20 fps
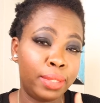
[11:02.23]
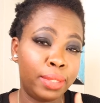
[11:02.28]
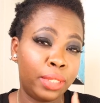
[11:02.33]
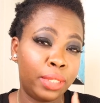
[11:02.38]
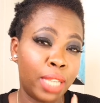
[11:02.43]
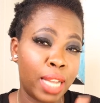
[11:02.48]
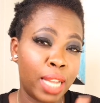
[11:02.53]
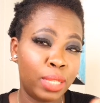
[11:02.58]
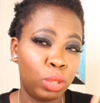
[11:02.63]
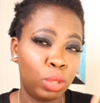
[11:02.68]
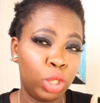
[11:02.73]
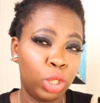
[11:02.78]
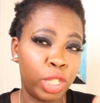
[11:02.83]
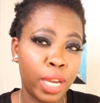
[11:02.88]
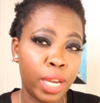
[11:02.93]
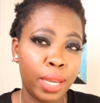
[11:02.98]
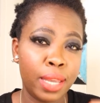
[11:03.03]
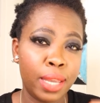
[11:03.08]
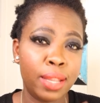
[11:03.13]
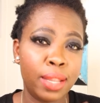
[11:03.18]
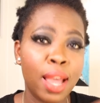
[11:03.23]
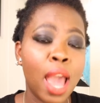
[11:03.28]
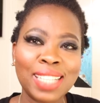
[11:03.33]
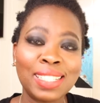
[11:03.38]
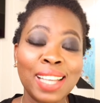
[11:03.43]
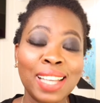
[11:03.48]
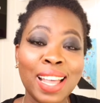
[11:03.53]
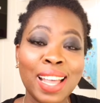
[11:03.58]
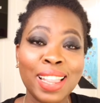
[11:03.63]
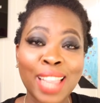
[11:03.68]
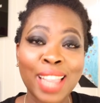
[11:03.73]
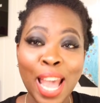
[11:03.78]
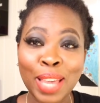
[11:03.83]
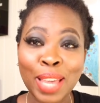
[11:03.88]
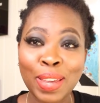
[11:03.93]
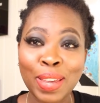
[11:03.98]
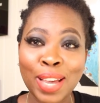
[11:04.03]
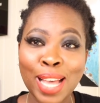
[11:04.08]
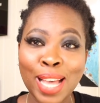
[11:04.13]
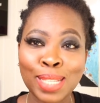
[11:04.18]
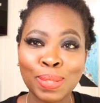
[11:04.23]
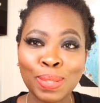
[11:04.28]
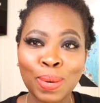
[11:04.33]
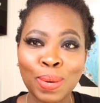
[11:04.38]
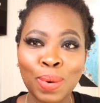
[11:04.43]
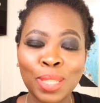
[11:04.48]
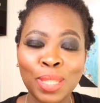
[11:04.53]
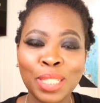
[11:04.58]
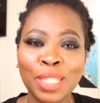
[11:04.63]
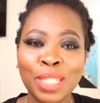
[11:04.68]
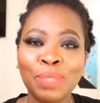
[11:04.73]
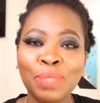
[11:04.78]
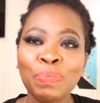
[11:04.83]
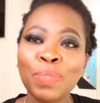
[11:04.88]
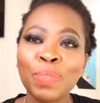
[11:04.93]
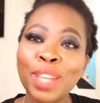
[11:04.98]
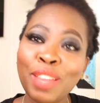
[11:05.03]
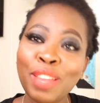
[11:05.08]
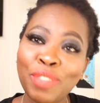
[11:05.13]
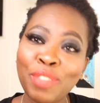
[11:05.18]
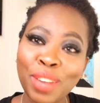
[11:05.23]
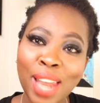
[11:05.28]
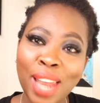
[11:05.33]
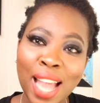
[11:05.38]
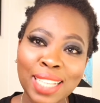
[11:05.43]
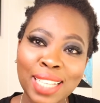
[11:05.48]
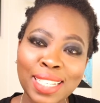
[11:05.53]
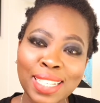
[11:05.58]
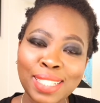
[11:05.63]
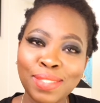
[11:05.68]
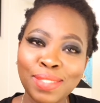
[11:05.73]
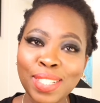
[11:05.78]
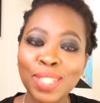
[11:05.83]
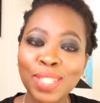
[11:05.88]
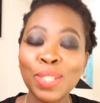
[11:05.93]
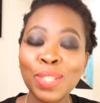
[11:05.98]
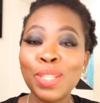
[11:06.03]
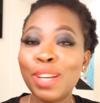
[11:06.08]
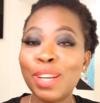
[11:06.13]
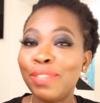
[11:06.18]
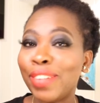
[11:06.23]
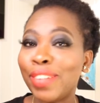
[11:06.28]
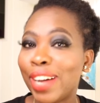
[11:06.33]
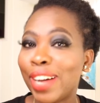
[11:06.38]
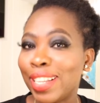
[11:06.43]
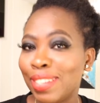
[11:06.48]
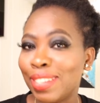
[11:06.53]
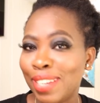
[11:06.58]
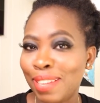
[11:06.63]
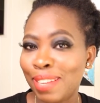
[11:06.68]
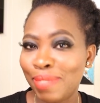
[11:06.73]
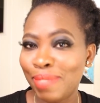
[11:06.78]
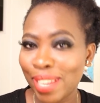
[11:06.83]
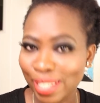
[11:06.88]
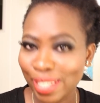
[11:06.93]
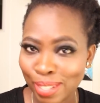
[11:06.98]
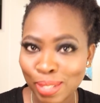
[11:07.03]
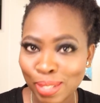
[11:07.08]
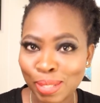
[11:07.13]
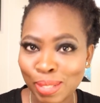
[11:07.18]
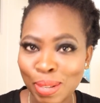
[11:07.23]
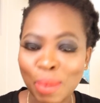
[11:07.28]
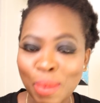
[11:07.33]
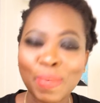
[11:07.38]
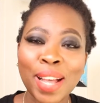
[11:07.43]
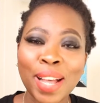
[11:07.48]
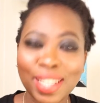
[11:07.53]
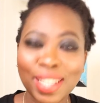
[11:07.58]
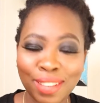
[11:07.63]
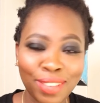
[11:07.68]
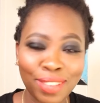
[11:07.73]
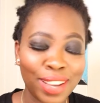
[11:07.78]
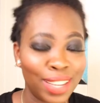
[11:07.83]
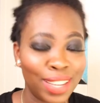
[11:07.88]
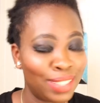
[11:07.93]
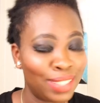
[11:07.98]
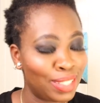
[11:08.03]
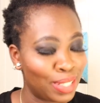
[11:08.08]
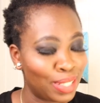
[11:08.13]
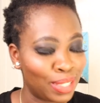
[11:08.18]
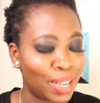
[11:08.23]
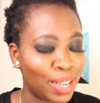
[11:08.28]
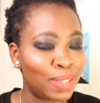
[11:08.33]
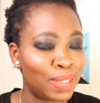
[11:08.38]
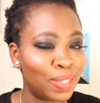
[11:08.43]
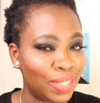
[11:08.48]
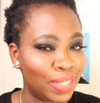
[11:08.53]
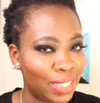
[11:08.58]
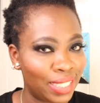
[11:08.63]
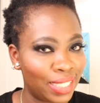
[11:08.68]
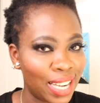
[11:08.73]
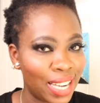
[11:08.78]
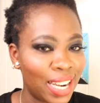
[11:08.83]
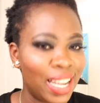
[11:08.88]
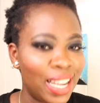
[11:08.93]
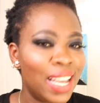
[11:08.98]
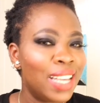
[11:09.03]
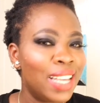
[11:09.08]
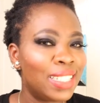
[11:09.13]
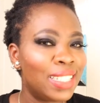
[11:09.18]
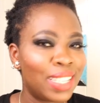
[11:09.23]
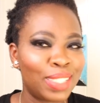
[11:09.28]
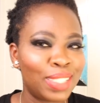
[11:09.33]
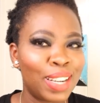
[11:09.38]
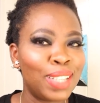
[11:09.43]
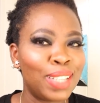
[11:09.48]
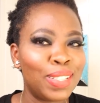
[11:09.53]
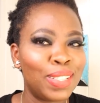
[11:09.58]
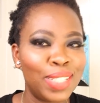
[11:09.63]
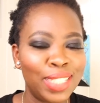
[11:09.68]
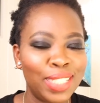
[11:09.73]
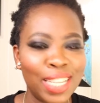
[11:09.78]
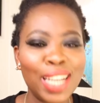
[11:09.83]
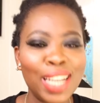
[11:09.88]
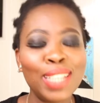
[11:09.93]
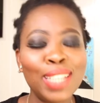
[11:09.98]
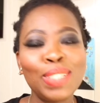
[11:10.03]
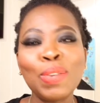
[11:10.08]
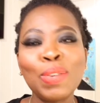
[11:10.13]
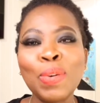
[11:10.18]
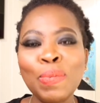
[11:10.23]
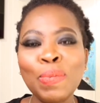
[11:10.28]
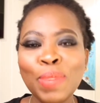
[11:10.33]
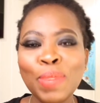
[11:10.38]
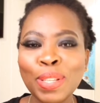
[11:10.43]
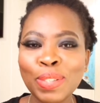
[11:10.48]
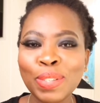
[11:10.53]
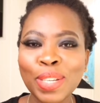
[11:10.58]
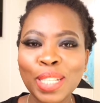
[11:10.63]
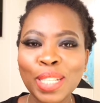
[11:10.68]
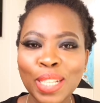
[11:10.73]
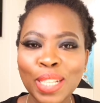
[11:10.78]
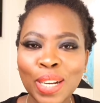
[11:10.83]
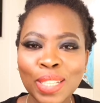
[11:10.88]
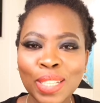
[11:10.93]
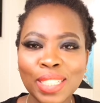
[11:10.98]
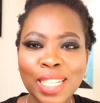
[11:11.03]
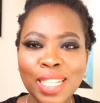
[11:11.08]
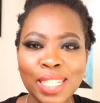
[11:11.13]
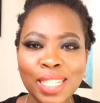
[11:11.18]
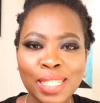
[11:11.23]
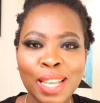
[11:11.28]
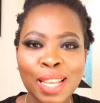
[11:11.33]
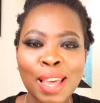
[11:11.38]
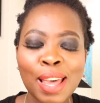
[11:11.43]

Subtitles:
try to check it. Thank you guys for watching. If you like this video, don't forget to give me a thumbs up and don't forget to subscribe to this channel so we'll be doing all things